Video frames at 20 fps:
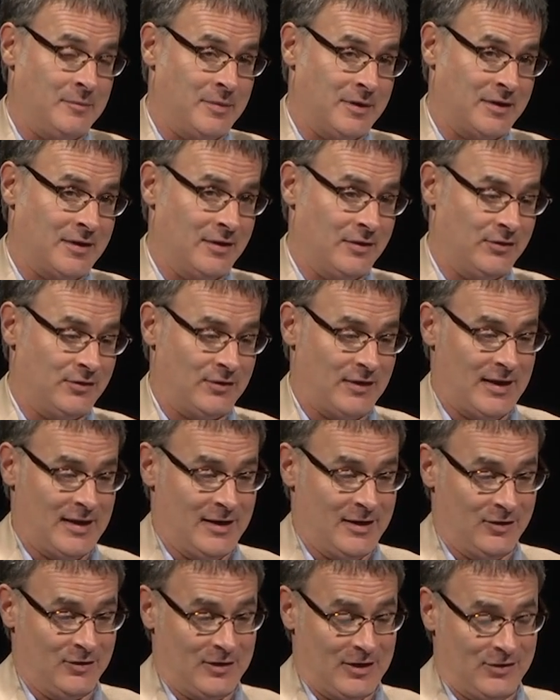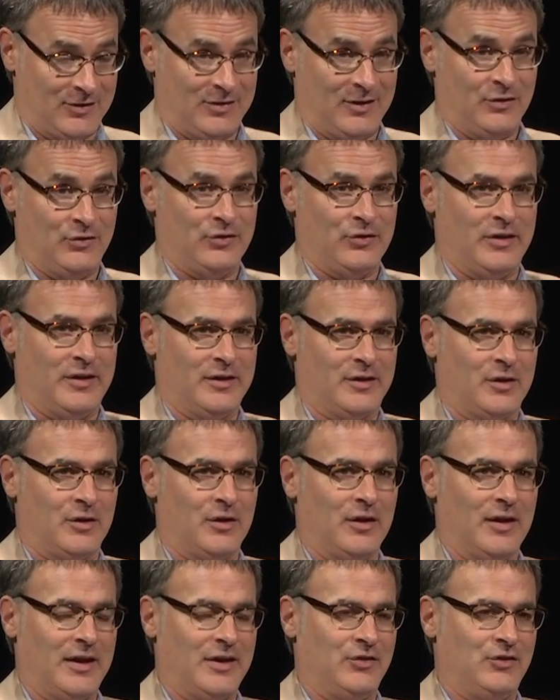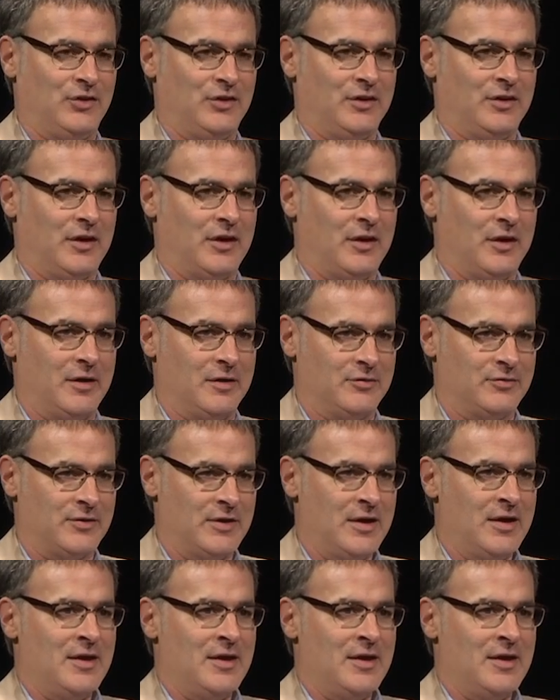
because it is essentially a collation of